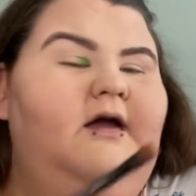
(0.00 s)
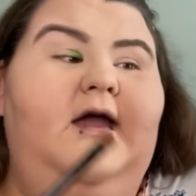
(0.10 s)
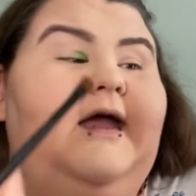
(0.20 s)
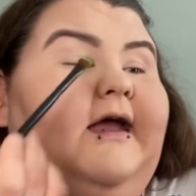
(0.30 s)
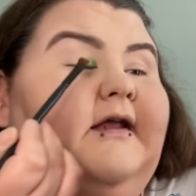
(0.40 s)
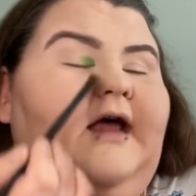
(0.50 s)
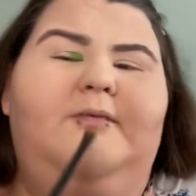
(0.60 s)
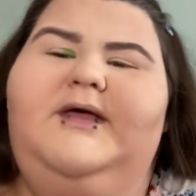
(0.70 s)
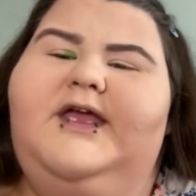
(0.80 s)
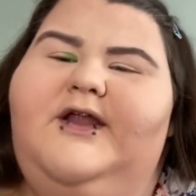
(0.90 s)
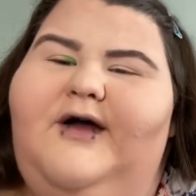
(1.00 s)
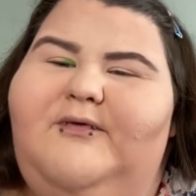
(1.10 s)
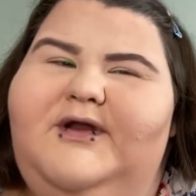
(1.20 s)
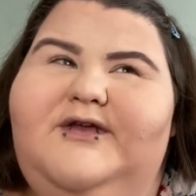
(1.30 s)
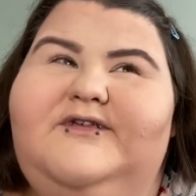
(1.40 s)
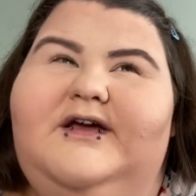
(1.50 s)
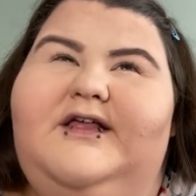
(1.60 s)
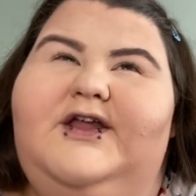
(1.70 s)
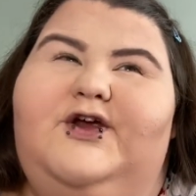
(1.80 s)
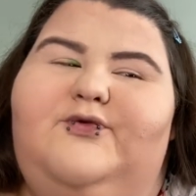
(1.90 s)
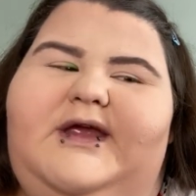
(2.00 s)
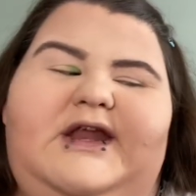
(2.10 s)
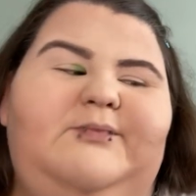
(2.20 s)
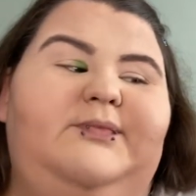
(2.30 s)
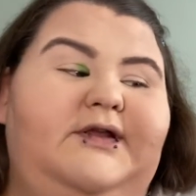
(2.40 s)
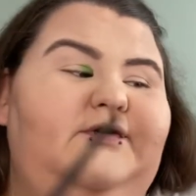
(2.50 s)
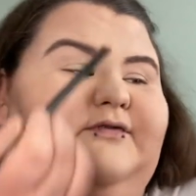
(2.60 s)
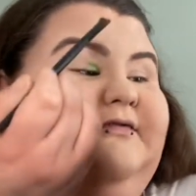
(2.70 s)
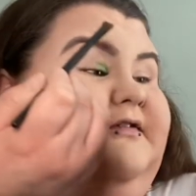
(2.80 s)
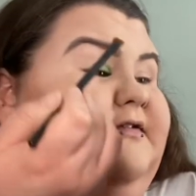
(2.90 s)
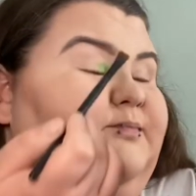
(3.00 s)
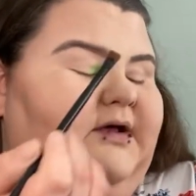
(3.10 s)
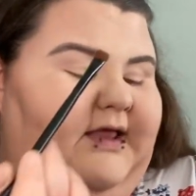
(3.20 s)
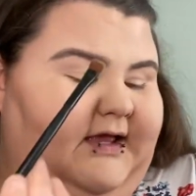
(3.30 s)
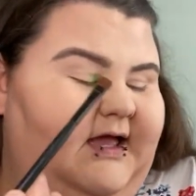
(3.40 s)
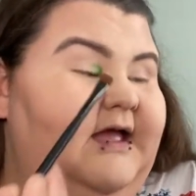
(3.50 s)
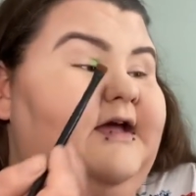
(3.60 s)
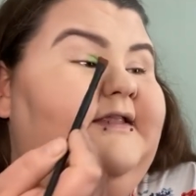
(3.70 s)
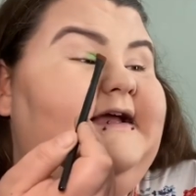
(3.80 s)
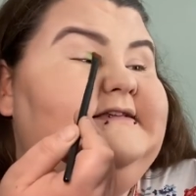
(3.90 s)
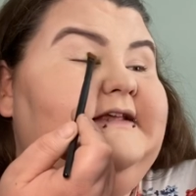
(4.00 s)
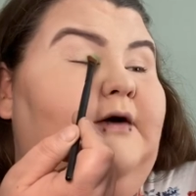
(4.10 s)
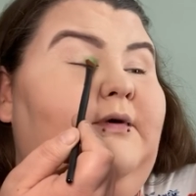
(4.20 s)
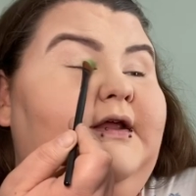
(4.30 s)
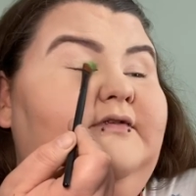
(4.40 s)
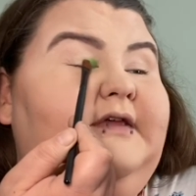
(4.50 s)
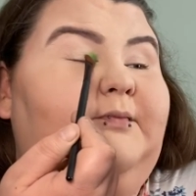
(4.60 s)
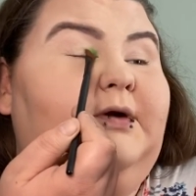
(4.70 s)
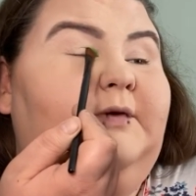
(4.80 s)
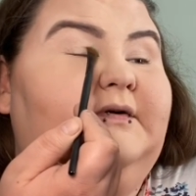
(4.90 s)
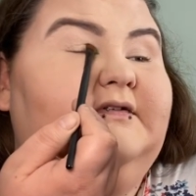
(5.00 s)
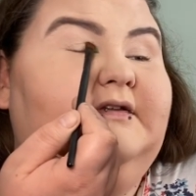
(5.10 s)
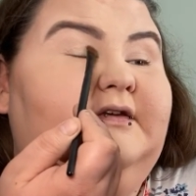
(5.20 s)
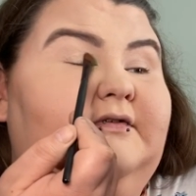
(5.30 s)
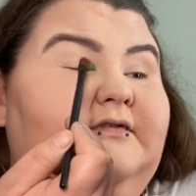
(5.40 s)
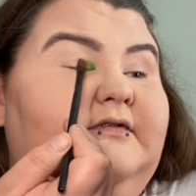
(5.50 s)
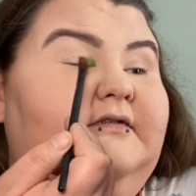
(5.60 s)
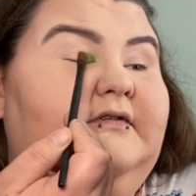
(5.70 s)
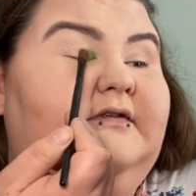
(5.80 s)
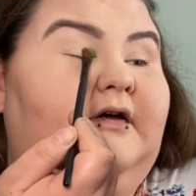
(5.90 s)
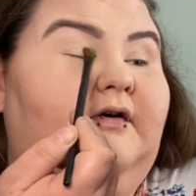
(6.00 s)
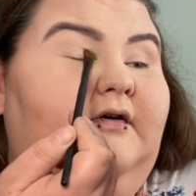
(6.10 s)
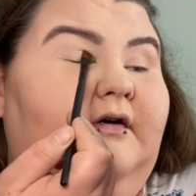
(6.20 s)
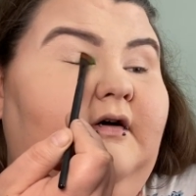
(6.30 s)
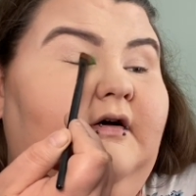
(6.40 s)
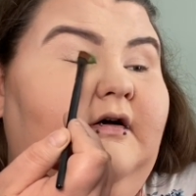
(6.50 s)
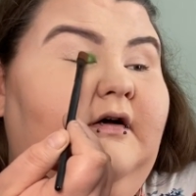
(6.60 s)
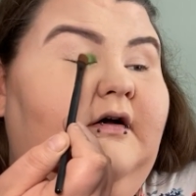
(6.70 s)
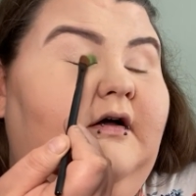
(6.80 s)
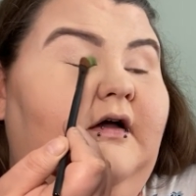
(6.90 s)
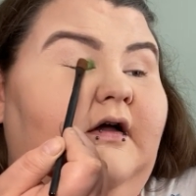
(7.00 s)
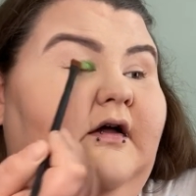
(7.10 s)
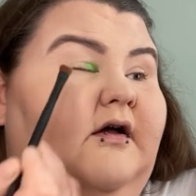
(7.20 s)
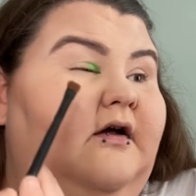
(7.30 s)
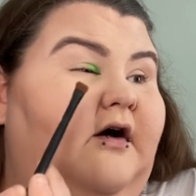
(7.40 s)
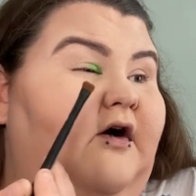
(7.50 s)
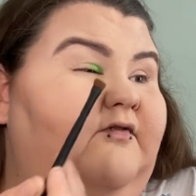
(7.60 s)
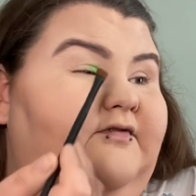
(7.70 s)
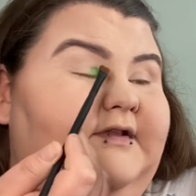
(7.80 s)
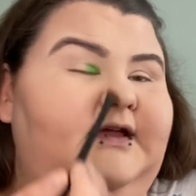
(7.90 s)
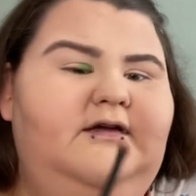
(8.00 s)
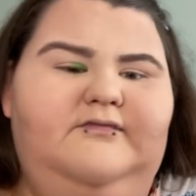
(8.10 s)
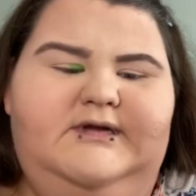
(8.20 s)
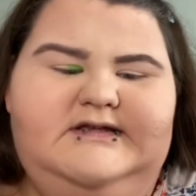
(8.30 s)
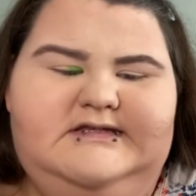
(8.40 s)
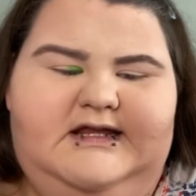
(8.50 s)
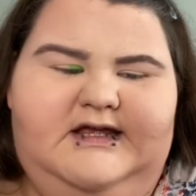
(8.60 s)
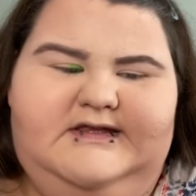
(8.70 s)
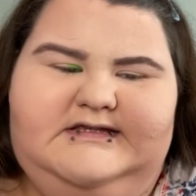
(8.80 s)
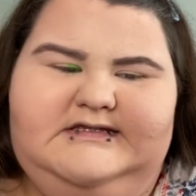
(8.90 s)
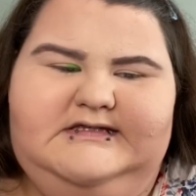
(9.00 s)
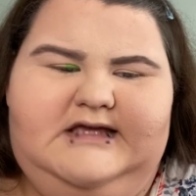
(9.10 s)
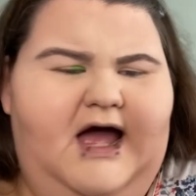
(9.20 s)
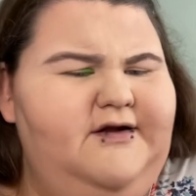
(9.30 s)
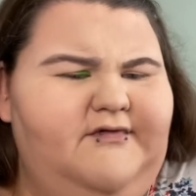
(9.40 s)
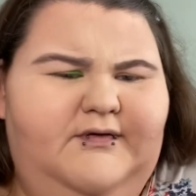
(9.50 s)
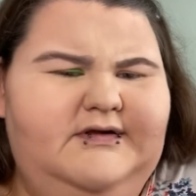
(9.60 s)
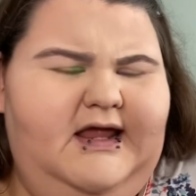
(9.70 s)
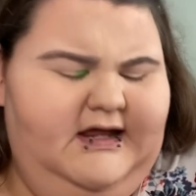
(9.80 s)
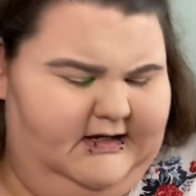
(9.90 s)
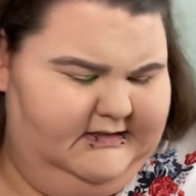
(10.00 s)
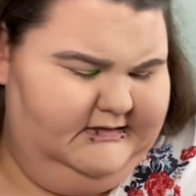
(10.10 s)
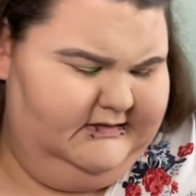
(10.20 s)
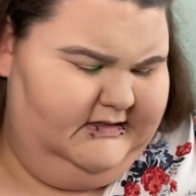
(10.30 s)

and I'm like, you know, I want to use like a lot of green and blues. But like, like I said, I want to use like purples too. So hopefully, what is today? This, I don't know what day it is.